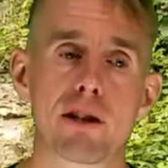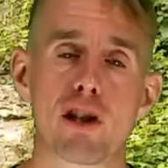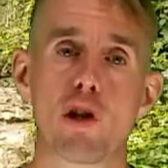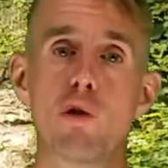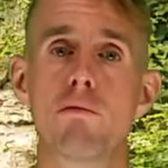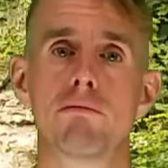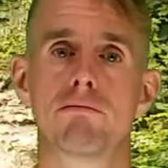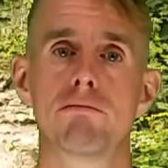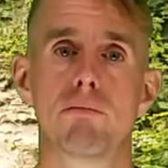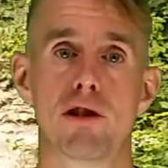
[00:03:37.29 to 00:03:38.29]
Q,
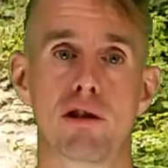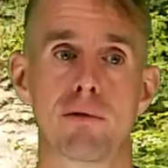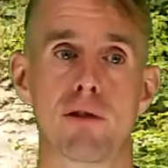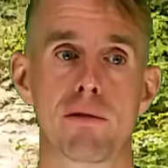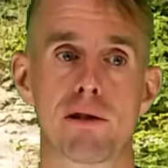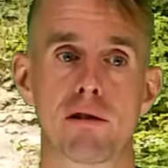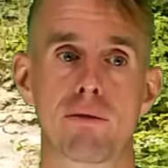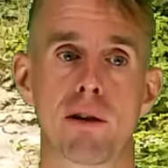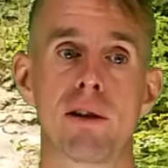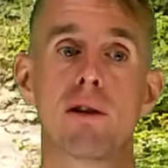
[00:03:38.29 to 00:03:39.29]
which is our volumetric flow rate.